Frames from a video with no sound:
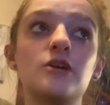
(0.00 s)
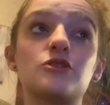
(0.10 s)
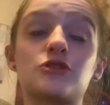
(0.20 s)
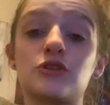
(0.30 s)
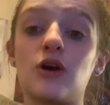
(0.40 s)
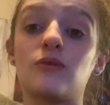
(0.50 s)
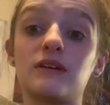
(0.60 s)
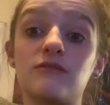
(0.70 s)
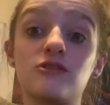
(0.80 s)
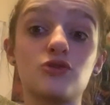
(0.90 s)
So
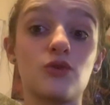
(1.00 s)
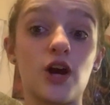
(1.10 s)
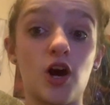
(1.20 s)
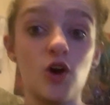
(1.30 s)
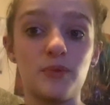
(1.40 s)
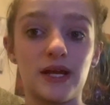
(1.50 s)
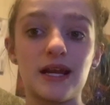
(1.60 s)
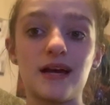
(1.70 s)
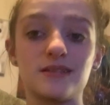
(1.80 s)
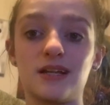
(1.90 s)
leave the door open
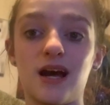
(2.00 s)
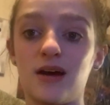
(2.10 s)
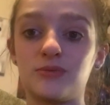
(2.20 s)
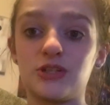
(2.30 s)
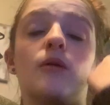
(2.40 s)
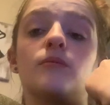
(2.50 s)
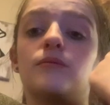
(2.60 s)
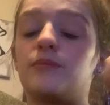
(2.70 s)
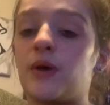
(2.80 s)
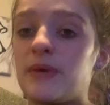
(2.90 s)
as an option.
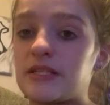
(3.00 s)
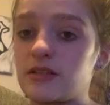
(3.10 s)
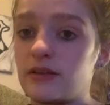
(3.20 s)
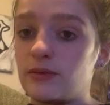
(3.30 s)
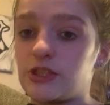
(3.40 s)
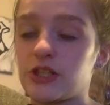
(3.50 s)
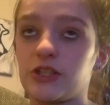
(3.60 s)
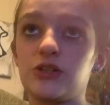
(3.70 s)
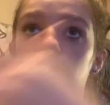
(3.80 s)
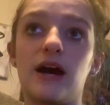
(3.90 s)
But basically what you're going
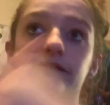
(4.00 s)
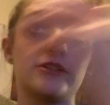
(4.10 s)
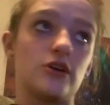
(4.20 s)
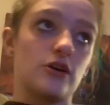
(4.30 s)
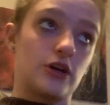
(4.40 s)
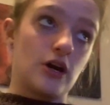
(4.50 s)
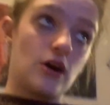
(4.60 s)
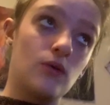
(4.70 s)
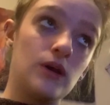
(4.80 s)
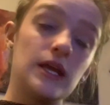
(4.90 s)
to do, have the dog
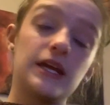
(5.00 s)
go.